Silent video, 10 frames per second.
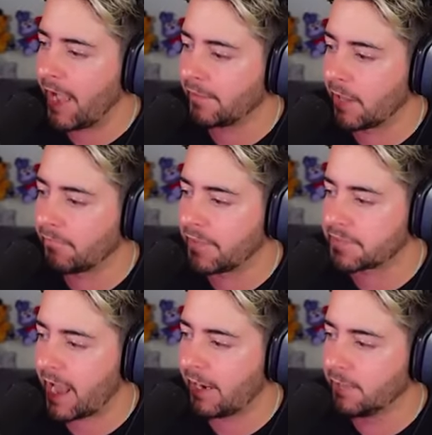I love
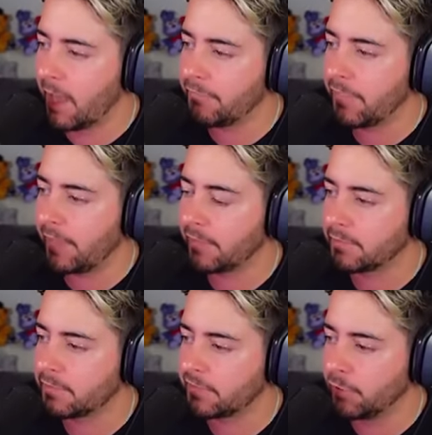this. I love
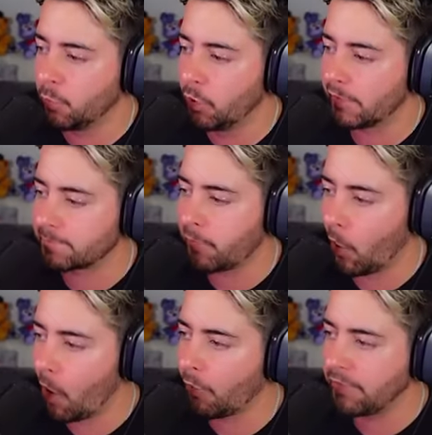that Steel Wool has
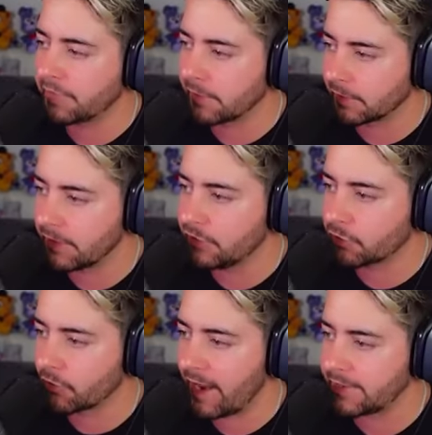put all these little
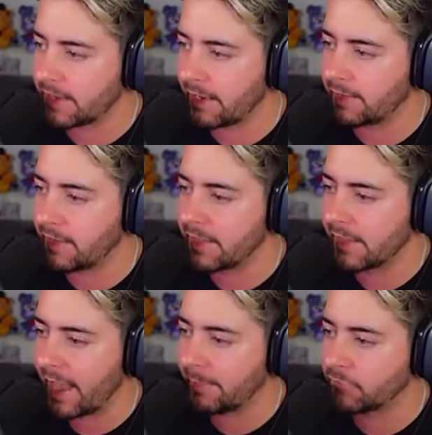Easter eggs in the
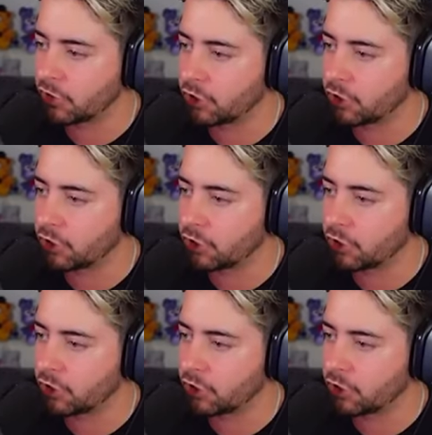game to